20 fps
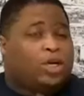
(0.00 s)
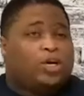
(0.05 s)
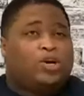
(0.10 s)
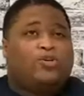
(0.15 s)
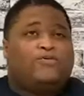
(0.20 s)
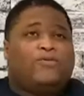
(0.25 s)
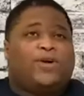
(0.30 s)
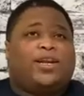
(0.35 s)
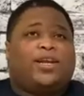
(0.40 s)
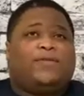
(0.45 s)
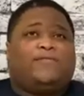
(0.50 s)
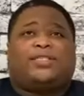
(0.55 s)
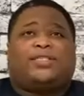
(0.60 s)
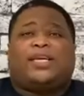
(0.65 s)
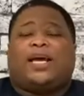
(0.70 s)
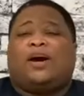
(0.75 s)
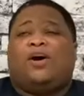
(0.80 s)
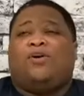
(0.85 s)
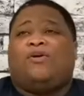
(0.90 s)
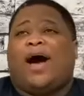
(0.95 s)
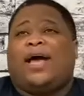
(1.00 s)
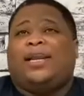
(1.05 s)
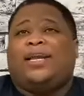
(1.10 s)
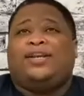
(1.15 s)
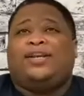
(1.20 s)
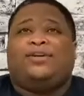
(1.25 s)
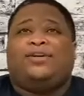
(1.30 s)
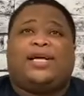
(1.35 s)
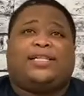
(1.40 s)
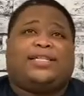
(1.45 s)
Wendy was like, oh, I
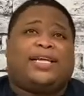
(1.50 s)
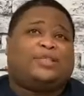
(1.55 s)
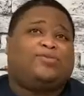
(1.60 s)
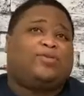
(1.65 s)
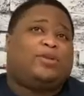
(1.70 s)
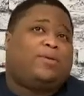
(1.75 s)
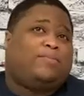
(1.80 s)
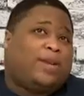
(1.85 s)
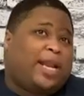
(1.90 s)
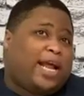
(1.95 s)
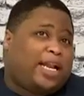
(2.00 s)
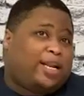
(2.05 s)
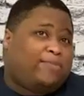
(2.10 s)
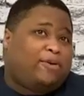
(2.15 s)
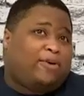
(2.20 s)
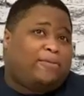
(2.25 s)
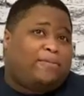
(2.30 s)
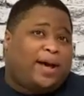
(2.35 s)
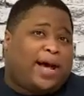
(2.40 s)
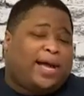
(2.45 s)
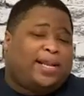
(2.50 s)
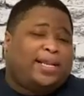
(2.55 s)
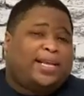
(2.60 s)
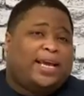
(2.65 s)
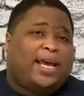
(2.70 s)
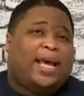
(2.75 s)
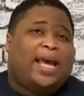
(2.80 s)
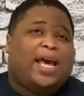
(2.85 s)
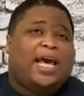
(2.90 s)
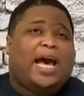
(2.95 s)
didn't know that that's what it meant. I had to be
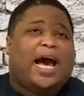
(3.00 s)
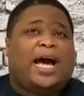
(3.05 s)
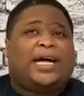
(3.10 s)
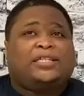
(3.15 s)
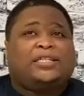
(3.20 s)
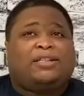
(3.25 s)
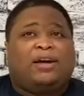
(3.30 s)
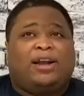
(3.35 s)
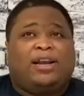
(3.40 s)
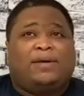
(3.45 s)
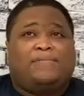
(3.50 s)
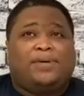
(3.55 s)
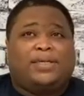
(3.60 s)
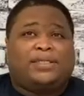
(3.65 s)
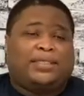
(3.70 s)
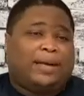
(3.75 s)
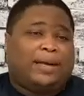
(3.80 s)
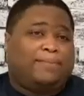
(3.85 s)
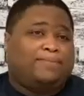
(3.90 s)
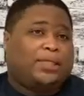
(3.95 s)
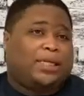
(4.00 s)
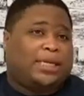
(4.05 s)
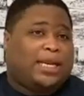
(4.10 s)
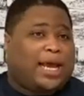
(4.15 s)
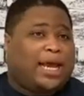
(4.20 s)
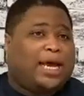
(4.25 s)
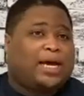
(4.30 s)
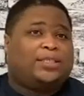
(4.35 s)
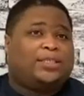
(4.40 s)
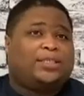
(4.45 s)
reminded. I thought it meant something
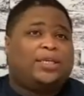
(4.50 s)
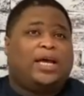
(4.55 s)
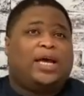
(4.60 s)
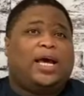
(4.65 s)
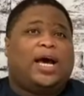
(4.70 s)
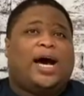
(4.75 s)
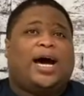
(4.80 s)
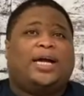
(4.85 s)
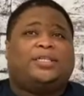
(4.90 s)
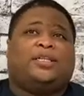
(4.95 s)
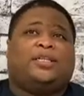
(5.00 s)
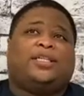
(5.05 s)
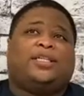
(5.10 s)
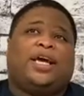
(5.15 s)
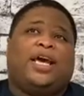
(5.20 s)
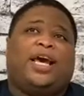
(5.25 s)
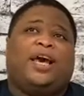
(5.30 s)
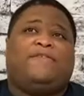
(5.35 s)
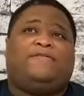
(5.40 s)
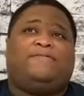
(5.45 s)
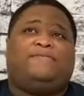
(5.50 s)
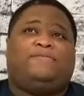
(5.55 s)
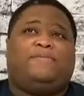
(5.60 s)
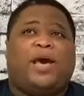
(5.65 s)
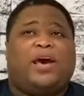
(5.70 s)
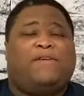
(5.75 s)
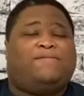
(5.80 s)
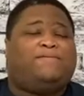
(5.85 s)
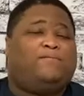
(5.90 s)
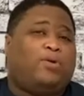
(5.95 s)
else. I thought the
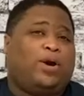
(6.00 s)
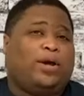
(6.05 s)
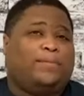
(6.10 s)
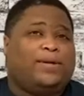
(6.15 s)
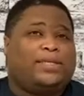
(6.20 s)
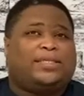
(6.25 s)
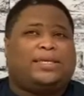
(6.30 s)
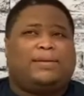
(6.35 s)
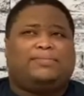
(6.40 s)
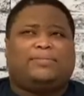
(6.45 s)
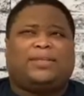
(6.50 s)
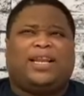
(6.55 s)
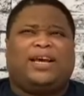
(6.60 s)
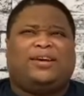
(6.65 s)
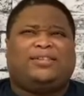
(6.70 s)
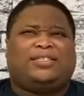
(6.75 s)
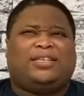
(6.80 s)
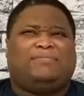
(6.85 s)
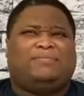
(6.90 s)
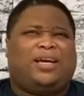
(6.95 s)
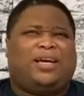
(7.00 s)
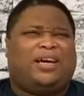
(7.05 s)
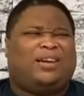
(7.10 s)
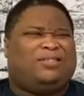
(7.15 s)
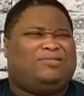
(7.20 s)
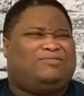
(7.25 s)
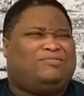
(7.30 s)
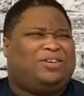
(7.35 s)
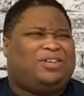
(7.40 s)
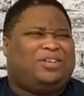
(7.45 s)
F boy meant something else. And I'm like,
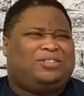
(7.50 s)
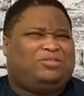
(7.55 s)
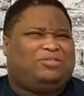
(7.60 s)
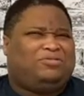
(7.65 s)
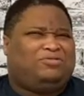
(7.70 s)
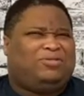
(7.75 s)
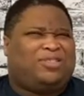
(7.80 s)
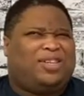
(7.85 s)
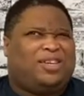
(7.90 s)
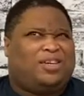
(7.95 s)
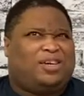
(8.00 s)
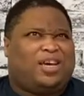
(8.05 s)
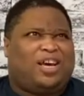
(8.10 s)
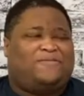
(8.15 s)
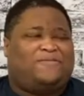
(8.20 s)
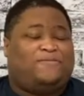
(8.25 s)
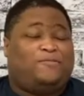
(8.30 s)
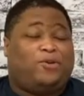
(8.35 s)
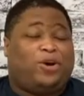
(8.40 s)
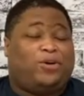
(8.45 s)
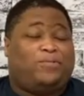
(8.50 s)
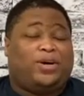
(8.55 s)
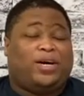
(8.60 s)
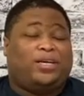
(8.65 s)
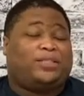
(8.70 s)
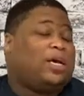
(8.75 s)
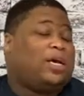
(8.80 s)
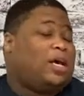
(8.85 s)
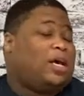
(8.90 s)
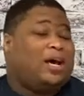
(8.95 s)
what did you think F boy
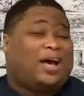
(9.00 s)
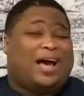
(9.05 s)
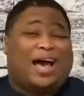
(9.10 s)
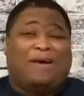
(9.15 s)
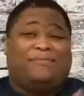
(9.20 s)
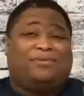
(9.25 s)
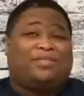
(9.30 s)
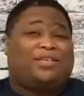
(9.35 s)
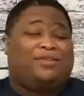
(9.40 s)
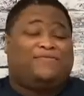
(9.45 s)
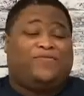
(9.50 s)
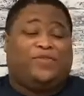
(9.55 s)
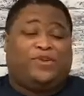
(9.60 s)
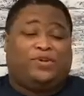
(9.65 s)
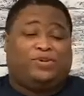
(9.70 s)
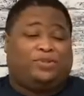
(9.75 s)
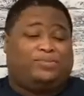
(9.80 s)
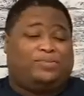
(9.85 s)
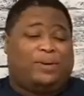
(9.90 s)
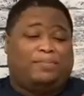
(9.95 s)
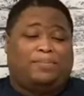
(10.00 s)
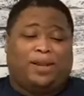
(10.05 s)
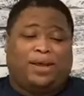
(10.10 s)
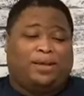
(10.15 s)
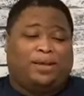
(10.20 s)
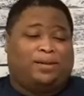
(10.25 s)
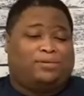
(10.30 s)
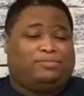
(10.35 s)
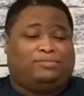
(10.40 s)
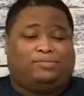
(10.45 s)
was? I was confused, but I'm
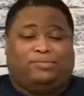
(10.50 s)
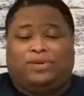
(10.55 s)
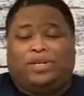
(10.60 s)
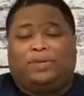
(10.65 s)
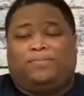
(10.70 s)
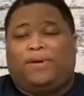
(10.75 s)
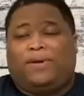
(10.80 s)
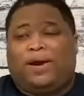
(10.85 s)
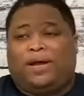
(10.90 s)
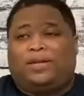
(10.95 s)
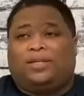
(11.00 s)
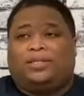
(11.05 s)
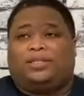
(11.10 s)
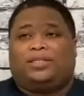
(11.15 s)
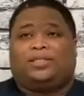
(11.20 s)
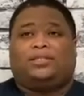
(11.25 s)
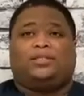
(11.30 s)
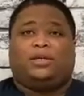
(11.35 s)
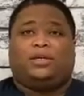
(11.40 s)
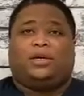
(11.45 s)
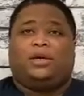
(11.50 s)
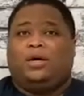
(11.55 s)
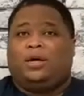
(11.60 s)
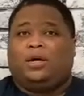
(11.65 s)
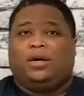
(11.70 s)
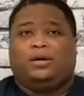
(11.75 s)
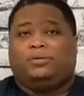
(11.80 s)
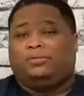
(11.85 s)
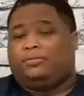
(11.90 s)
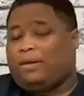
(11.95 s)
like, Wendy probably just
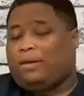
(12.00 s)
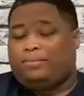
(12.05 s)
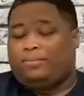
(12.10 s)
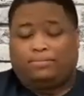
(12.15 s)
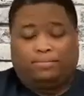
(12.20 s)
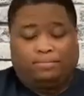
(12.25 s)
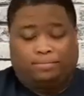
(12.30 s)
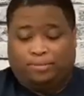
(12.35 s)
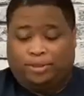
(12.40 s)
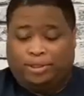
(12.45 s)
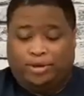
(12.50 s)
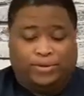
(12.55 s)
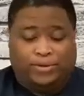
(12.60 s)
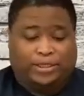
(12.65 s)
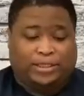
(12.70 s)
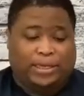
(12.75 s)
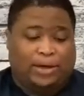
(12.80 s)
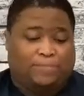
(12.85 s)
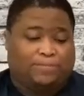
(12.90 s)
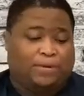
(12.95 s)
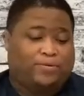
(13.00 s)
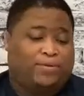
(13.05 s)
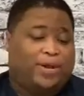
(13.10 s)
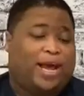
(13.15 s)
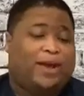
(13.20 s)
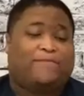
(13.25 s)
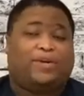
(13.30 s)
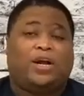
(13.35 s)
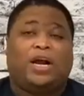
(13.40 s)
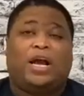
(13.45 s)
doing something,
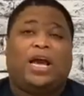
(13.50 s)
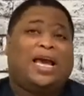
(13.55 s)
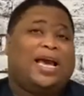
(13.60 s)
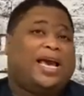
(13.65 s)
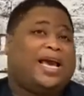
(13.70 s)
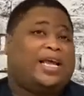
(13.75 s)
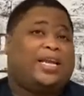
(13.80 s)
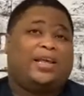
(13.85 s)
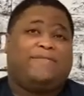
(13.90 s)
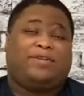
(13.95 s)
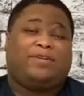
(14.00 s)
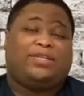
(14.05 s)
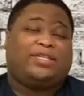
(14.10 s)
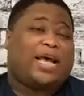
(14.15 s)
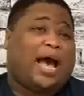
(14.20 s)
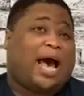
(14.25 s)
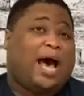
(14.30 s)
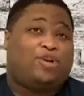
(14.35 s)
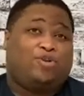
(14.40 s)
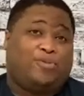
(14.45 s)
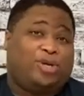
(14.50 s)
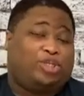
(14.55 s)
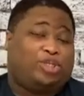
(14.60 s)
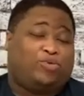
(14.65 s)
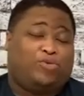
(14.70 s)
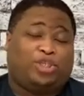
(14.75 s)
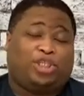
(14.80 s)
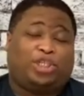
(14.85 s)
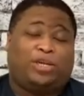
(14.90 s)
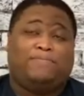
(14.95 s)
whatever. It didn't even dawn on me to
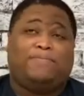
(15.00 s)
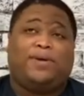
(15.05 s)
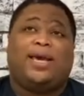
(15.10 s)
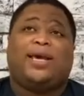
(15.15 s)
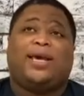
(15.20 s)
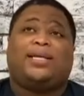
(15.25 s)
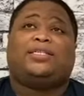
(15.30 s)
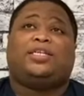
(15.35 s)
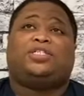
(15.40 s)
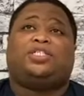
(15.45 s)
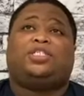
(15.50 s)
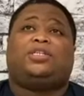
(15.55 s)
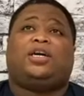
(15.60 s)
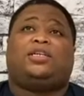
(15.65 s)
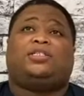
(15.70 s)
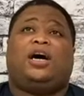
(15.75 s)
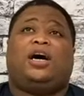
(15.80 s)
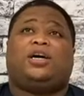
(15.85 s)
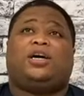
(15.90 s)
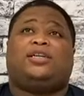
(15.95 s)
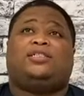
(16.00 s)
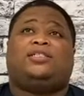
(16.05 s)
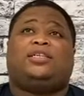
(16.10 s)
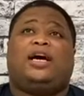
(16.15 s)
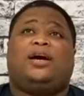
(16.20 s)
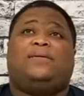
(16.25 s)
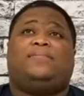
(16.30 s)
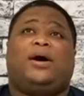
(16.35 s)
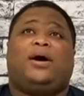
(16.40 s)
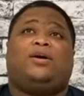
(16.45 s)
what she meant she started talking
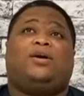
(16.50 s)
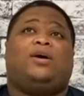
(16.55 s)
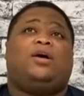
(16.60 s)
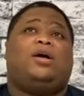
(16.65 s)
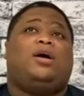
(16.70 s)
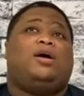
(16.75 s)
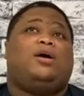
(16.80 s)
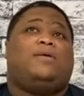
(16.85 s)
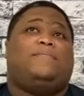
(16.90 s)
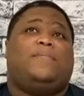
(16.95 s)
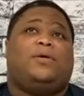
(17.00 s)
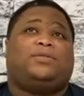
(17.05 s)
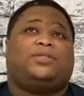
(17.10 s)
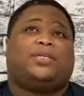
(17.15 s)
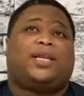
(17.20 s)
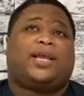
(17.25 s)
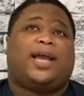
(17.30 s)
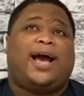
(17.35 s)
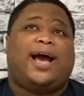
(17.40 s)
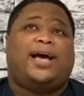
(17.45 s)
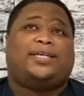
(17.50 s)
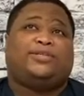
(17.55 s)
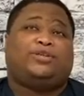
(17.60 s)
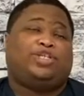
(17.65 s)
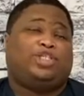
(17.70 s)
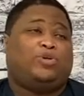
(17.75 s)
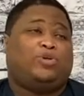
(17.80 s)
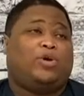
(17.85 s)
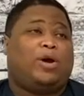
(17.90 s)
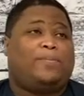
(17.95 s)
about most of the guys on the
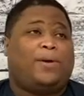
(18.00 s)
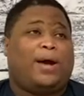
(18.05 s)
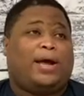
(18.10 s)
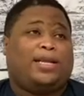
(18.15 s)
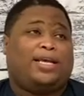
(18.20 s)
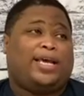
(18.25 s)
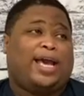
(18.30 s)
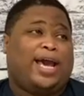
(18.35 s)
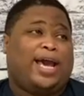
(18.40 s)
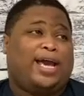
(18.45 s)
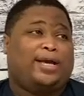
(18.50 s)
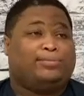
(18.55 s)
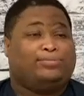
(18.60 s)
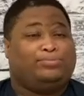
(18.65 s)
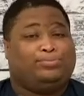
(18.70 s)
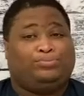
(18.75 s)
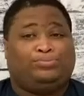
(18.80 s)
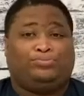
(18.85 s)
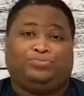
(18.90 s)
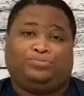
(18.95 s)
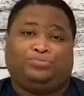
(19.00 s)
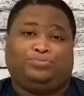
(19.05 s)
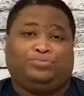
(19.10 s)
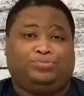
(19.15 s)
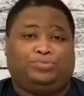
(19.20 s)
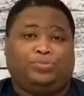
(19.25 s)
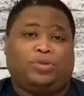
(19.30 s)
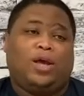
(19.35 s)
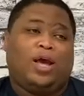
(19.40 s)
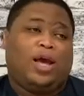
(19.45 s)
show are probably gay.
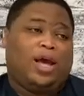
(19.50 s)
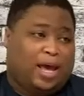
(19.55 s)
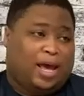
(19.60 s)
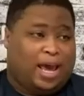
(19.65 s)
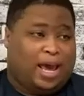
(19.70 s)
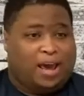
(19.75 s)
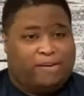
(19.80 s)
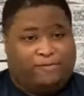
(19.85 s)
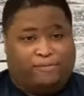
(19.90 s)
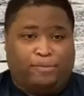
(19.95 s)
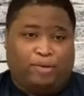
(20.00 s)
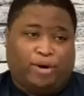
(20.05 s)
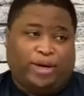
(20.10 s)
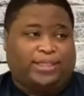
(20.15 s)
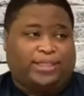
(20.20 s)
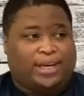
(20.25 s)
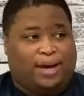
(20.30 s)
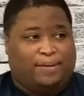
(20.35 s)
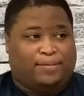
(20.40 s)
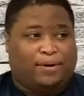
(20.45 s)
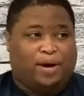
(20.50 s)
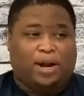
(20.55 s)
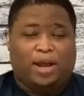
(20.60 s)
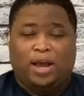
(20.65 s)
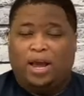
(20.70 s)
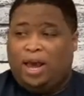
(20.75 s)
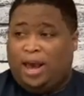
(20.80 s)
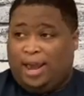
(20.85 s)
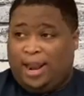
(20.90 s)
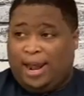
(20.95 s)
F boy summer.
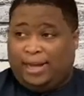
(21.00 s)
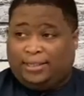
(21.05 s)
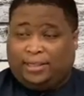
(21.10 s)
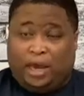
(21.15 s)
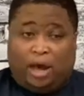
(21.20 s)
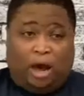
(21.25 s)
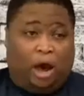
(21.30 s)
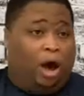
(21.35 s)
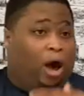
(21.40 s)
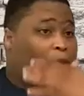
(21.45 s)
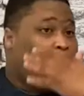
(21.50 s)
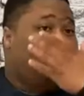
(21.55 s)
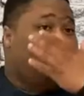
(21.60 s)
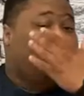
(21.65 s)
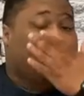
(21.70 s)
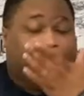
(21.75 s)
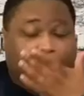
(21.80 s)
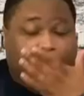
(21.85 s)
And I said, oh,